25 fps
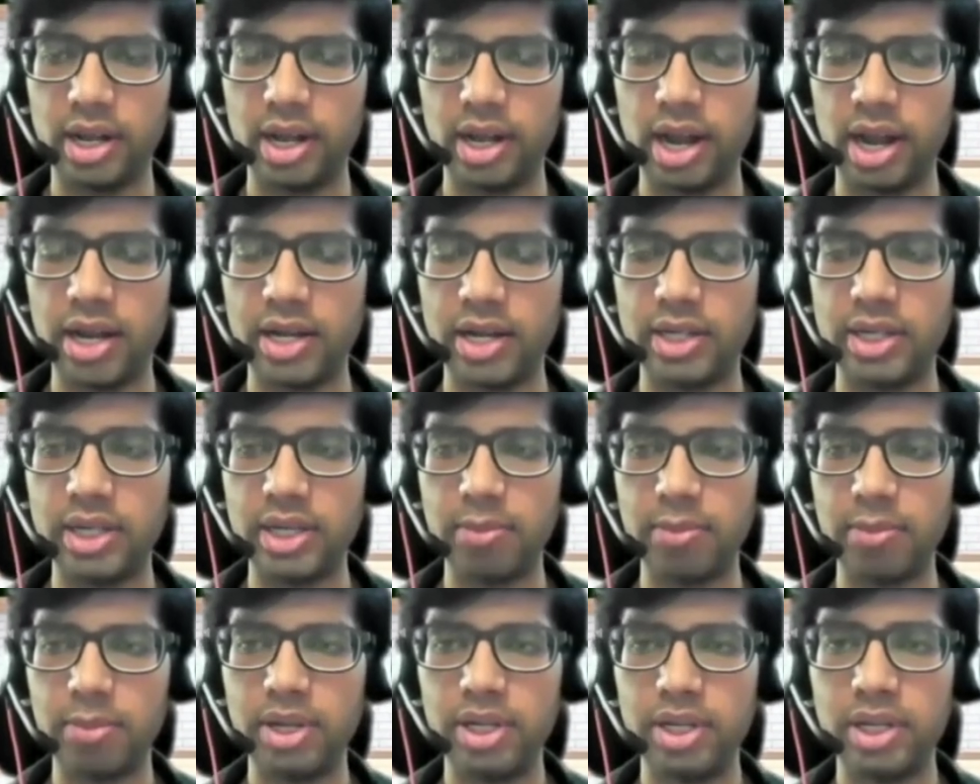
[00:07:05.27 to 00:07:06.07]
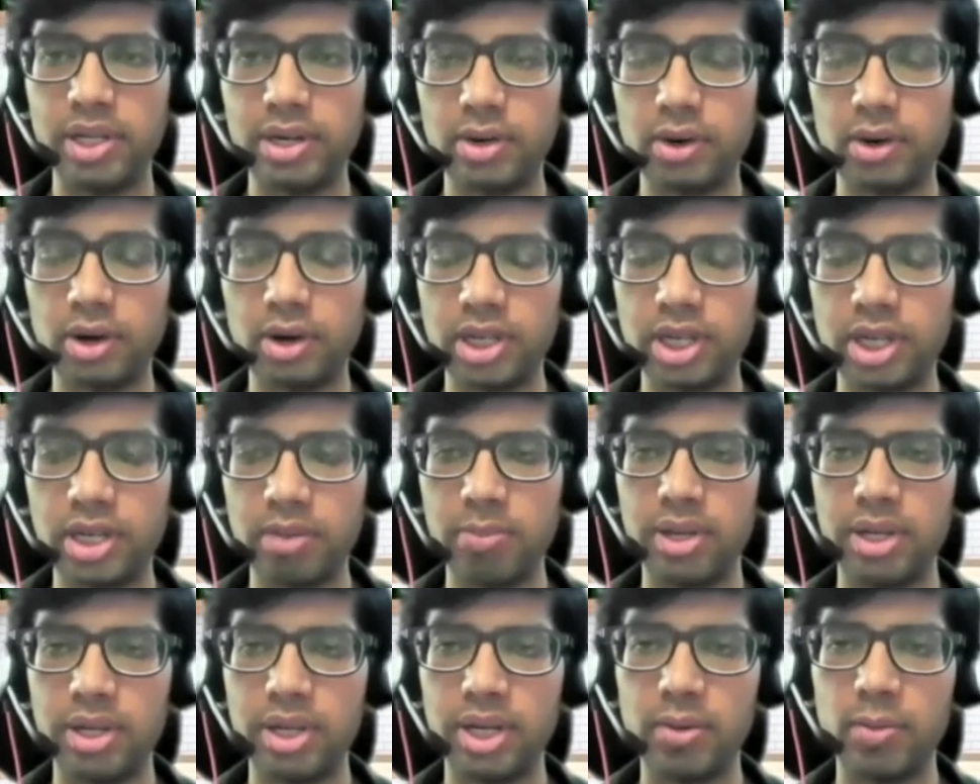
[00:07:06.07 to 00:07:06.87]
and not
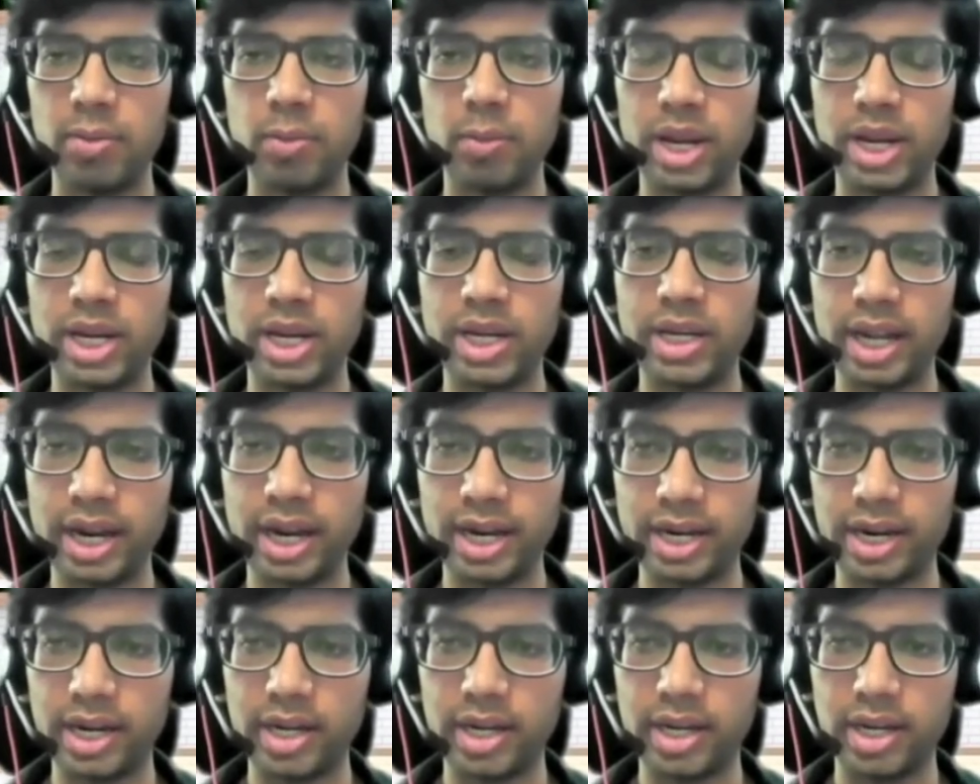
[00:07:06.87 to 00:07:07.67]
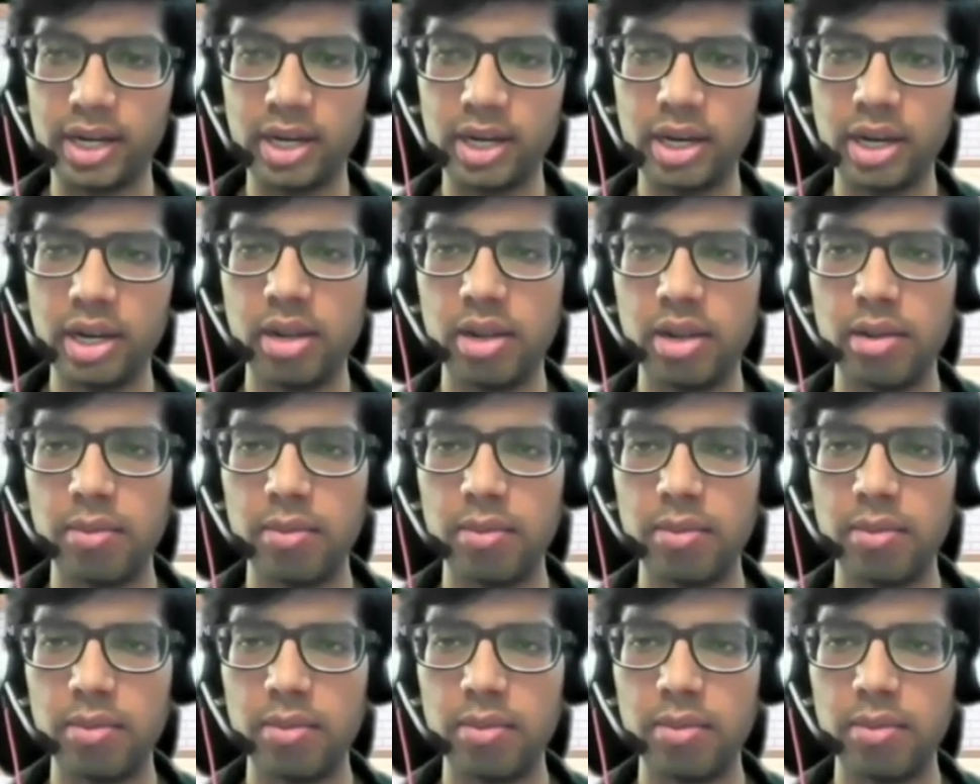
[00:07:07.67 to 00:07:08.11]
keeping it very technical,